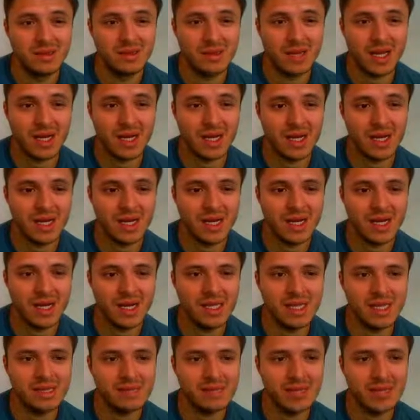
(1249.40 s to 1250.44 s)
Can I get a
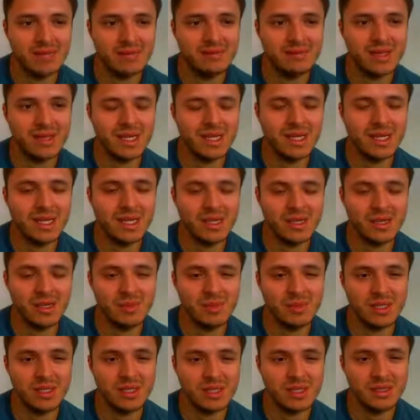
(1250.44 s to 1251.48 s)
knight to f3? That'd
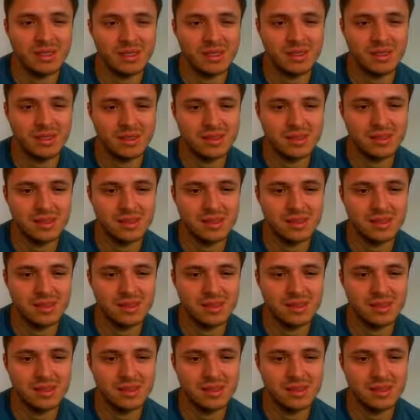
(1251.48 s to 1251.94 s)
be nice.